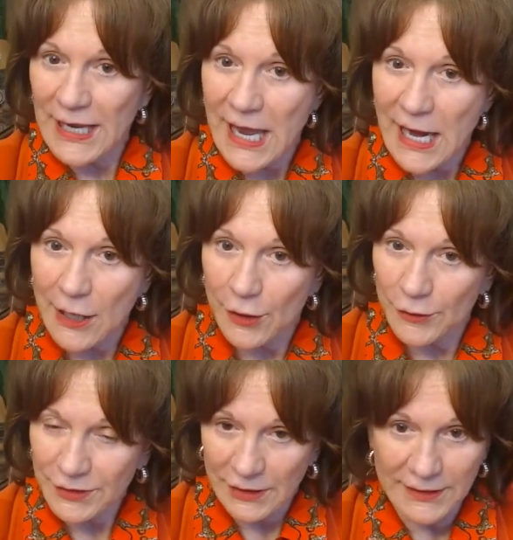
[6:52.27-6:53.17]
in
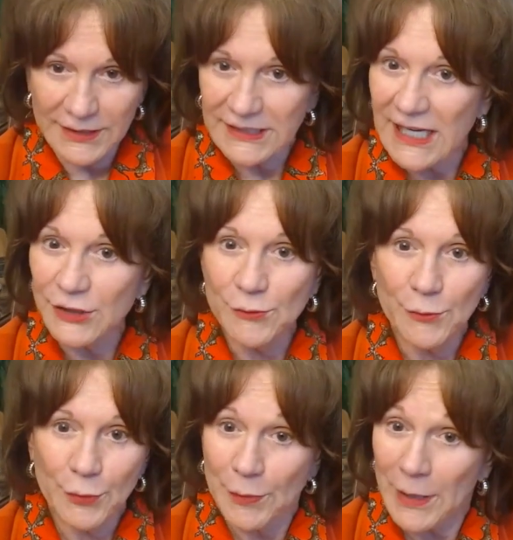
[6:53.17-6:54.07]
our
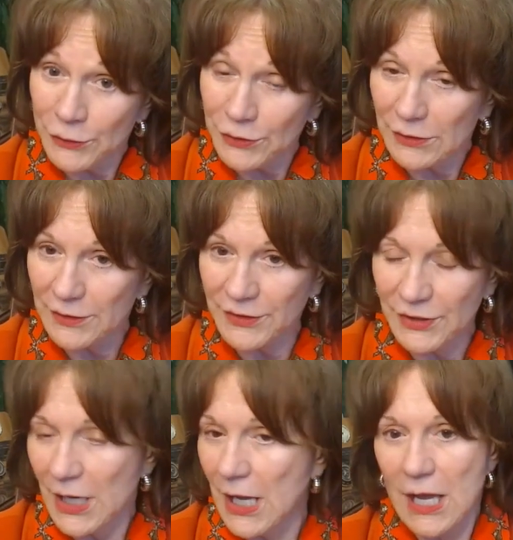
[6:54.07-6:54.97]
solicitation proposals,
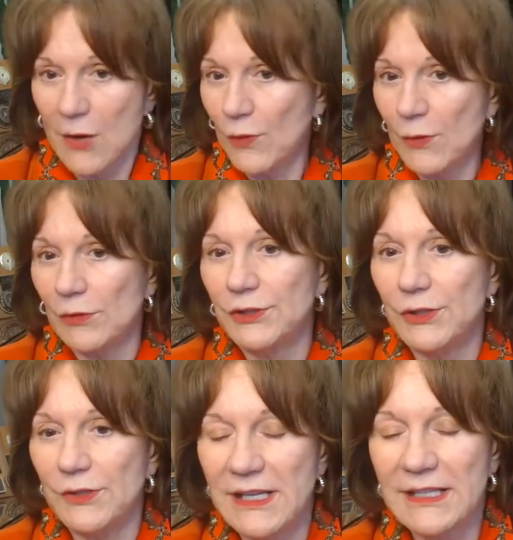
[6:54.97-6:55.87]
we will
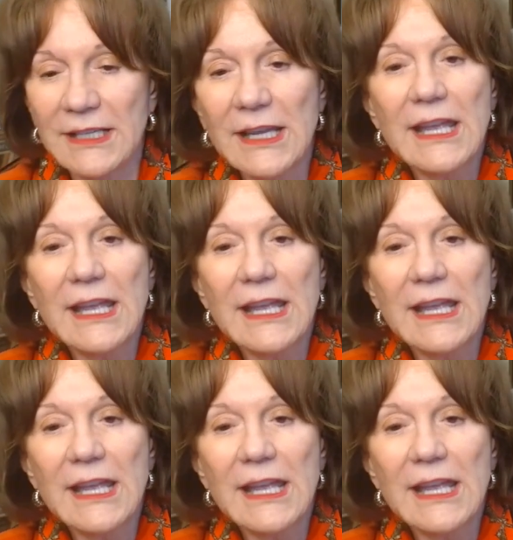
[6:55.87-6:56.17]
do this?